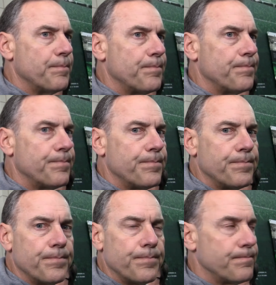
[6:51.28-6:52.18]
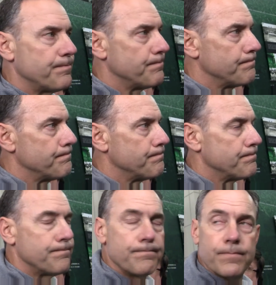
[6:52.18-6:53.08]
Is it taking out the star
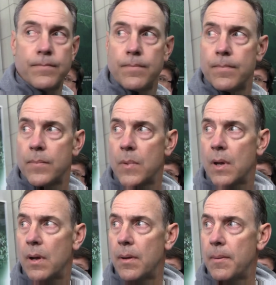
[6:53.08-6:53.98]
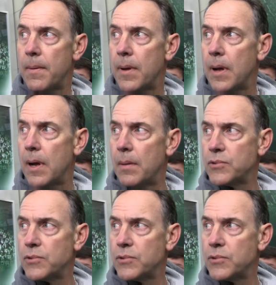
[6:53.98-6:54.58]
with Danikos and those